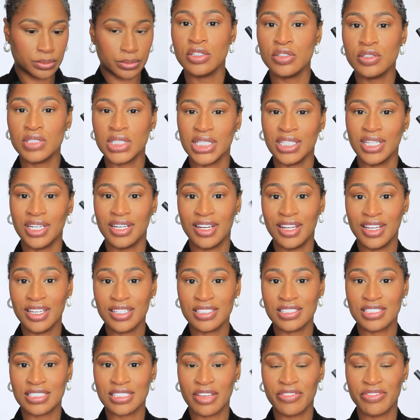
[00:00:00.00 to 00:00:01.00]
Using the
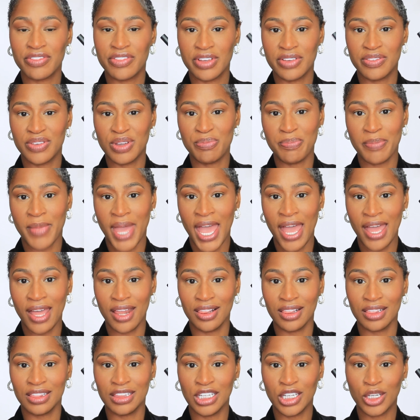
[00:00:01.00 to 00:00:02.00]
NYX Vivid
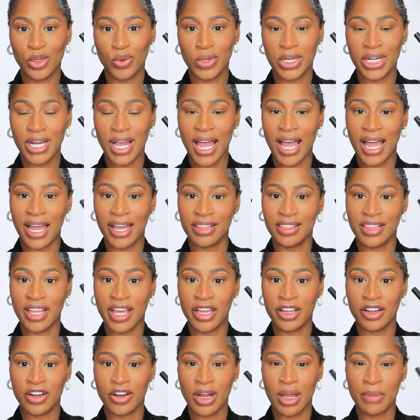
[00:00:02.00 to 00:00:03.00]
Matte Liquid
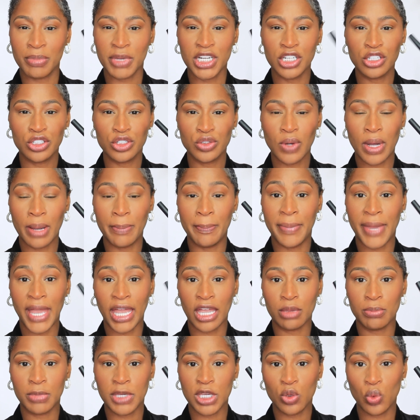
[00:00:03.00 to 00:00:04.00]
Eyeliner, I'm going to do a
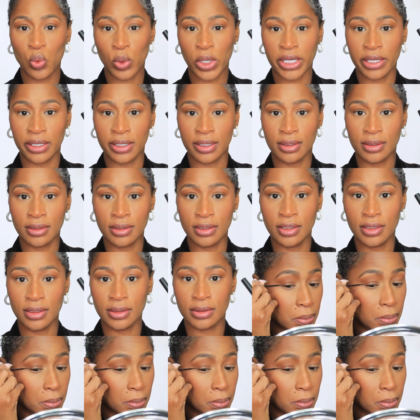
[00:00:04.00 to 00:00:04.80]
baby wing.